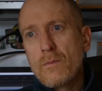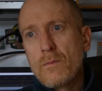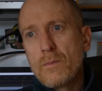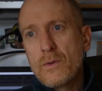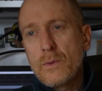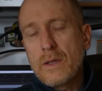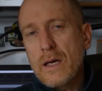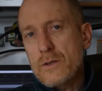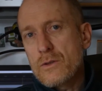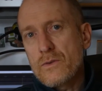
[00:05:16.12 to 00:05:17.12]
between the
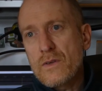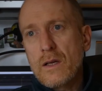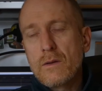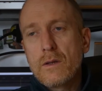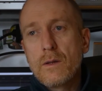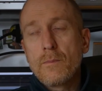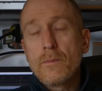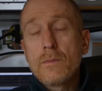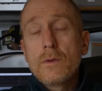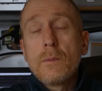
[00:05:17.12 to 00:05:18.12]
actual sound that
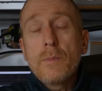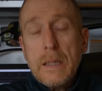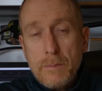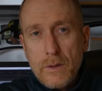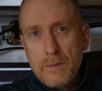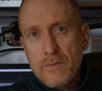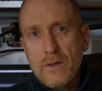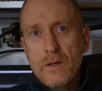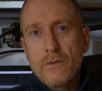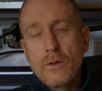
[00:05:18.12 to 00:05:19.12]
the people themselves are,